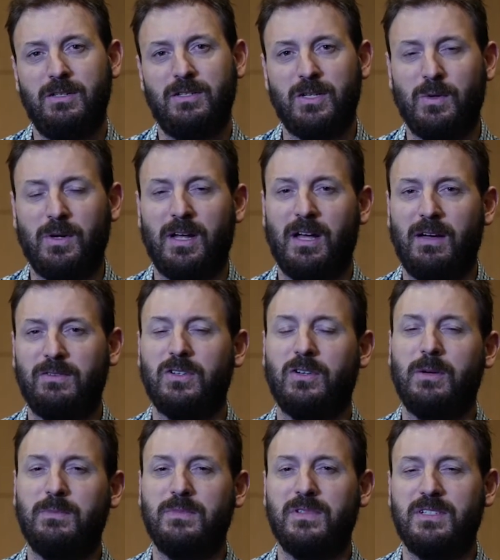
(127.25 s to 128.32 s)

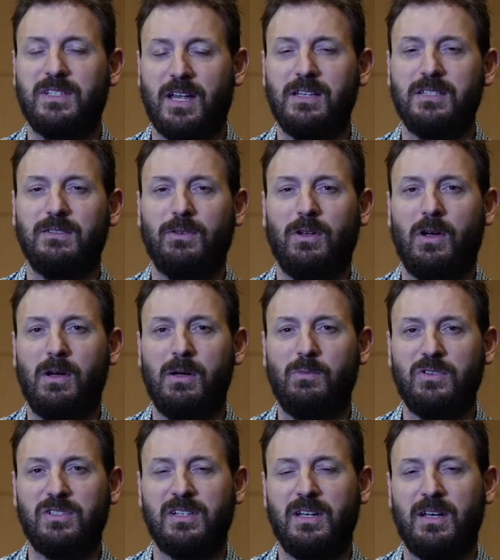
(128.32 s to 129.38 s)
2.5 tonnes of lime
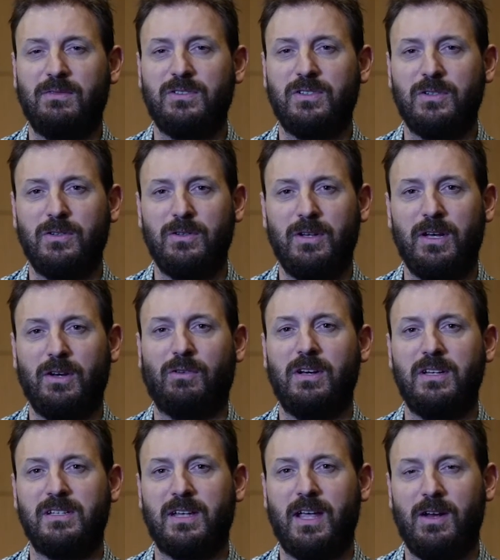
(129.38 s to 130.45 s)
was enough to
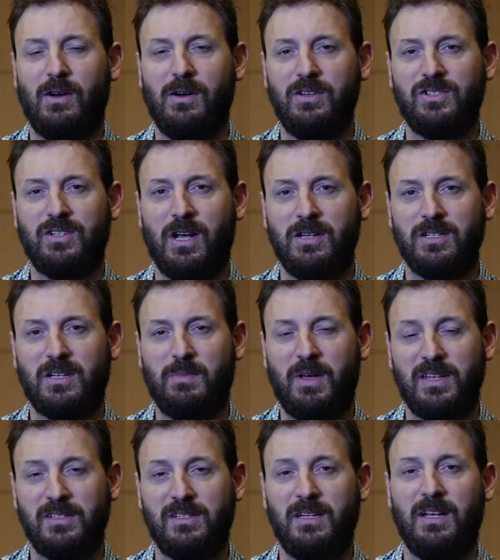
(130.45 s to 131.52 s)
increase cation exchange
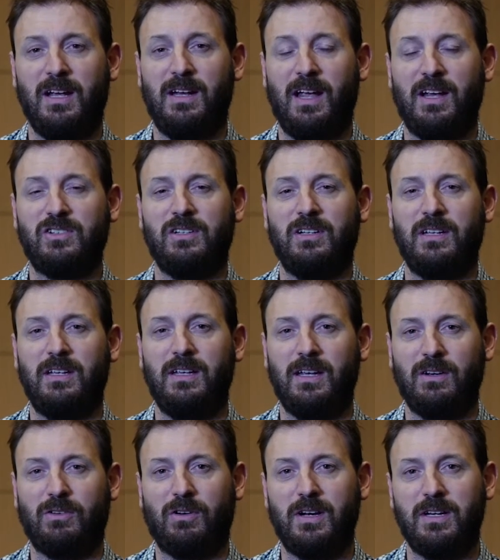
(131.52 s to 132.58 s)
capacity and actually
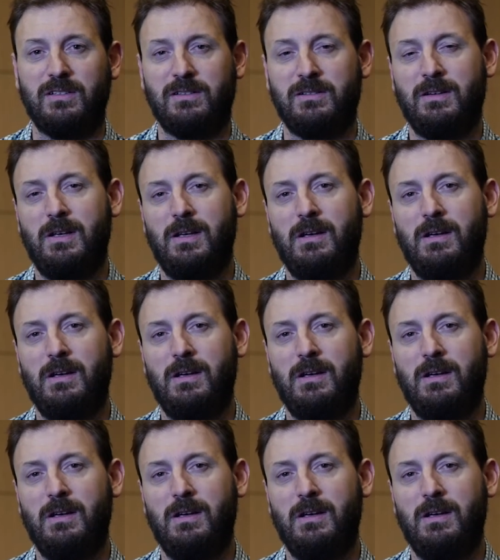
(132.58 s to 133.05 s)
increase